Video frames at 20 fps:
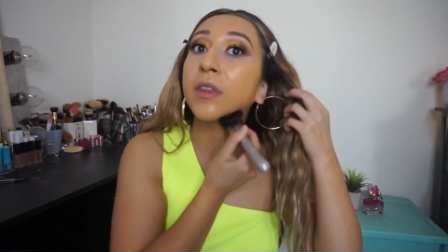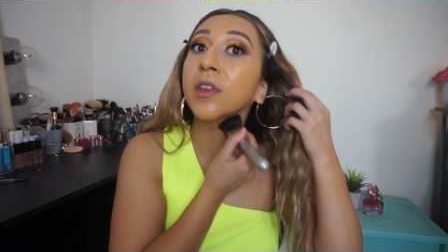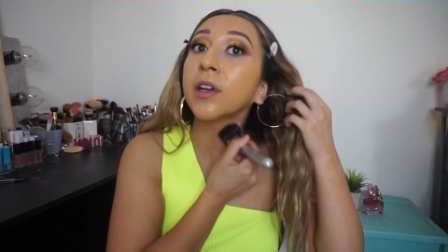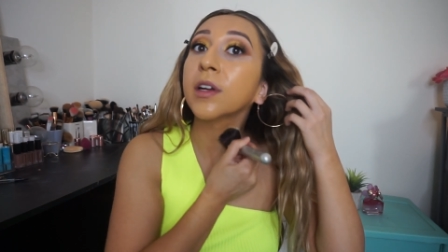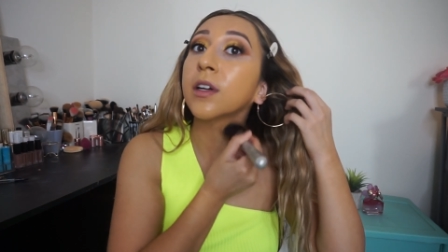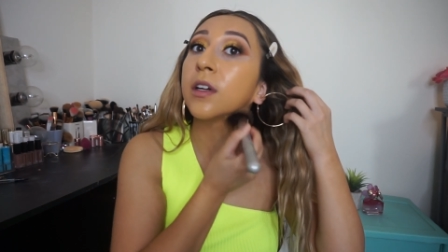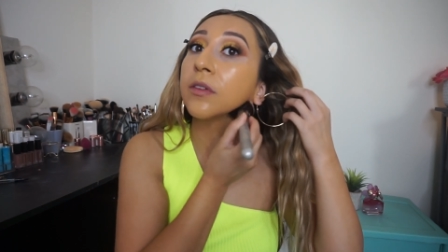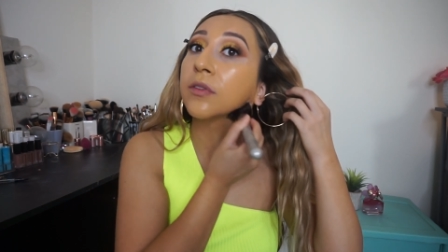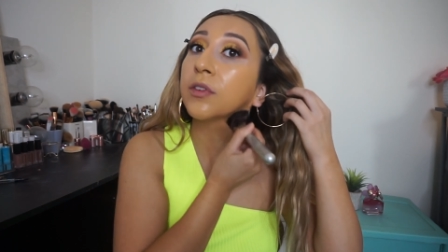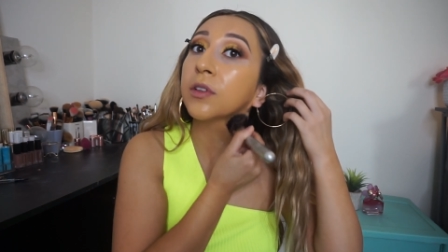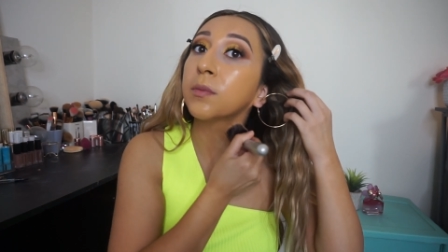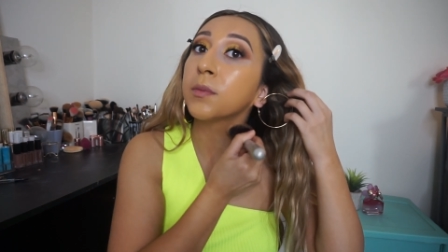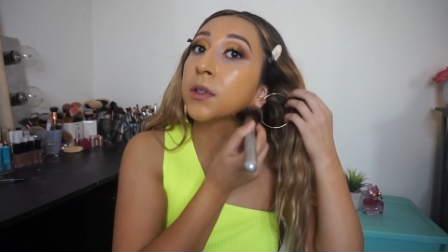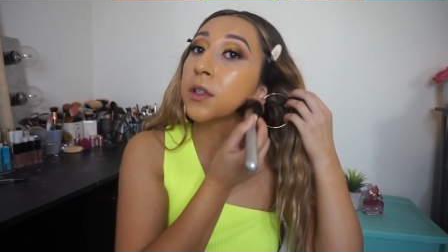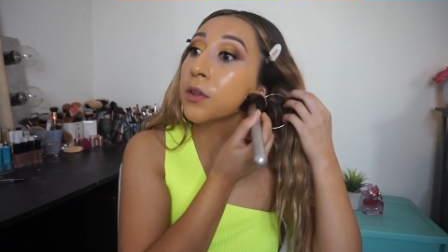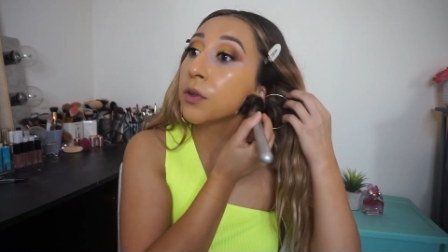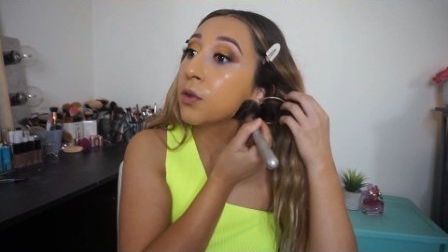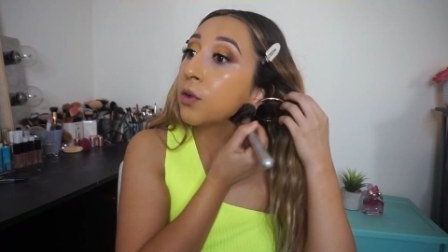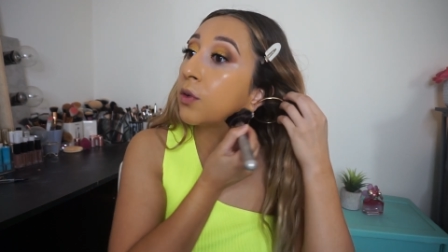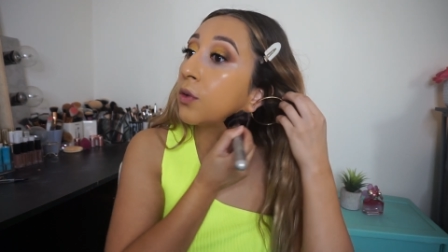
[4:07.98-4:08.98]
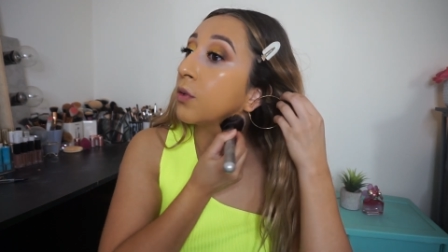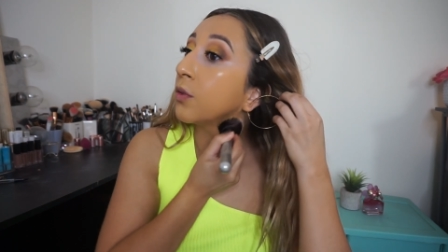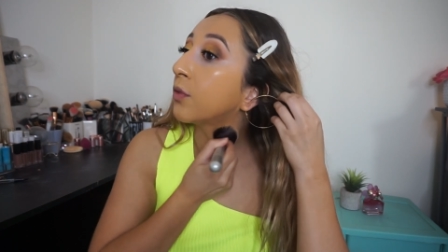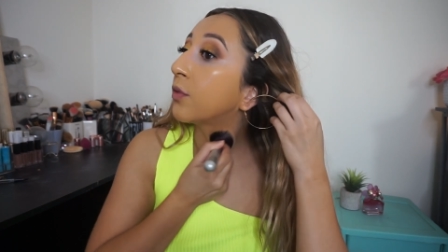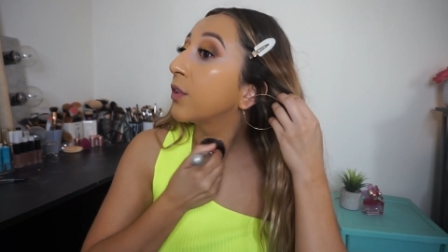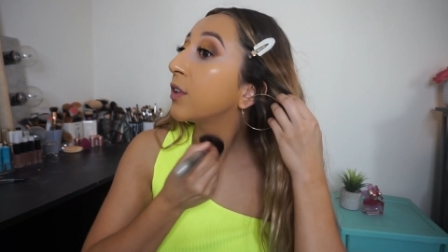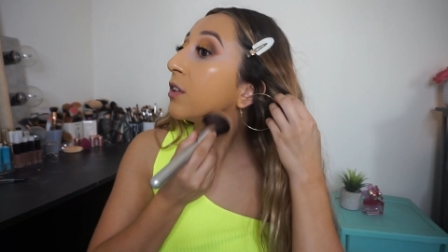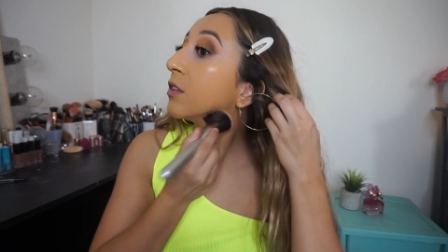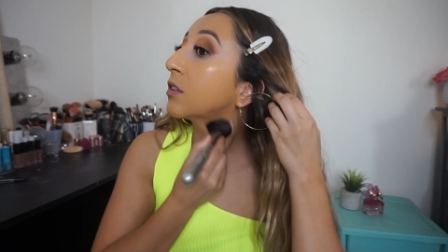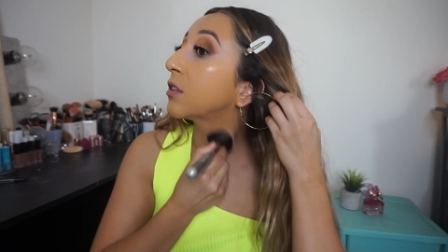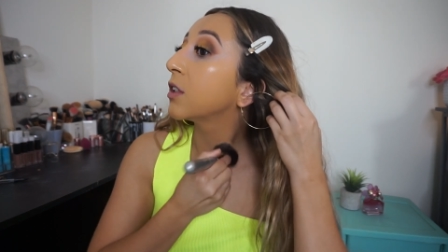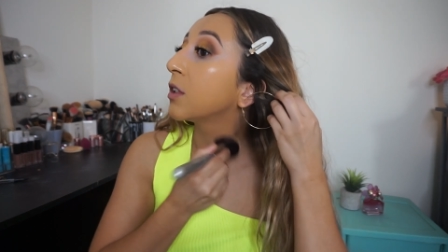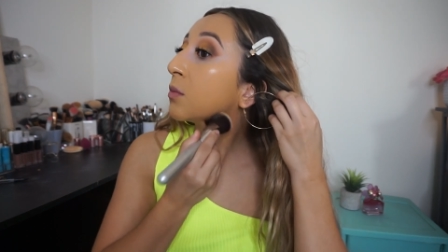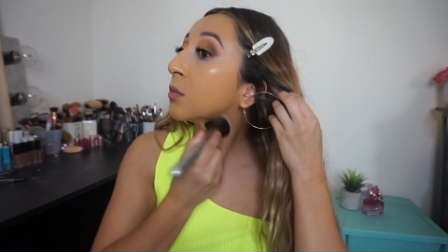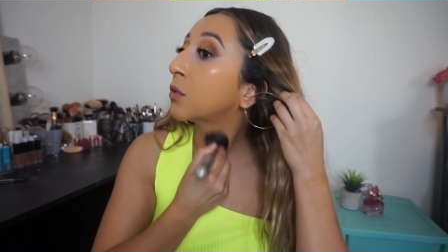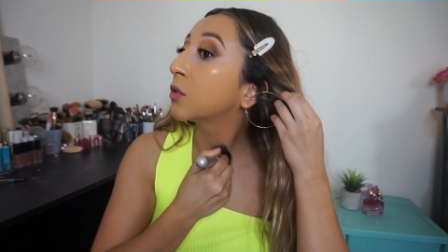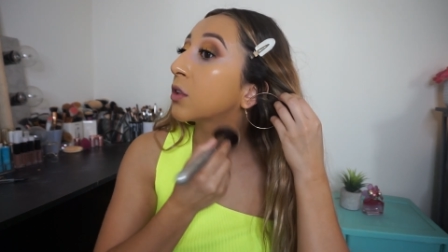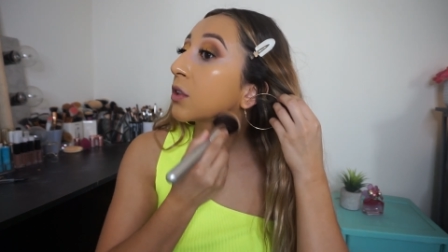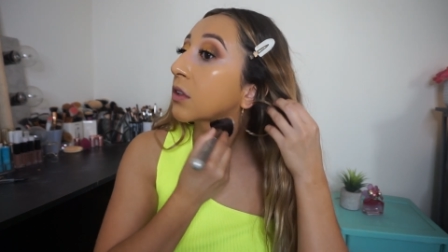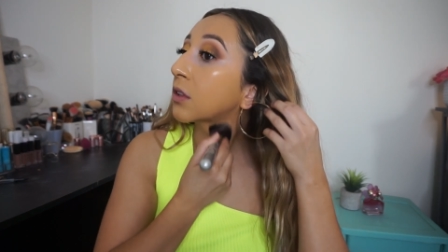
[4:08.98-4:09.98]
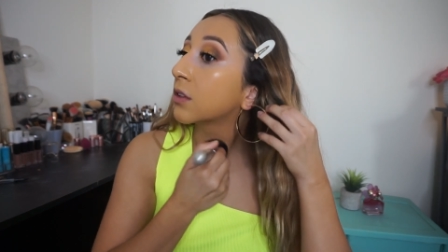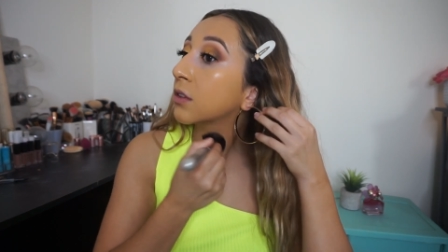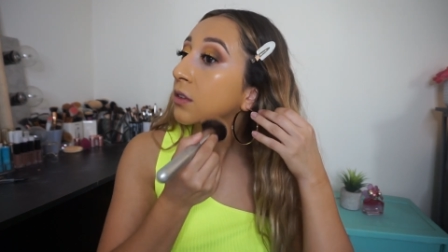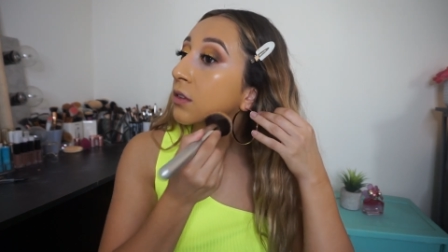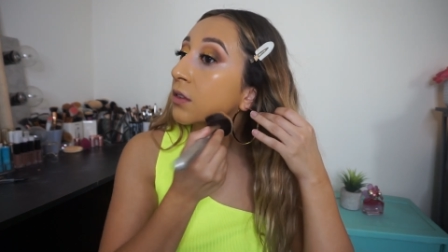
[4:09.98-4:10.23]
I covered my whole face and more.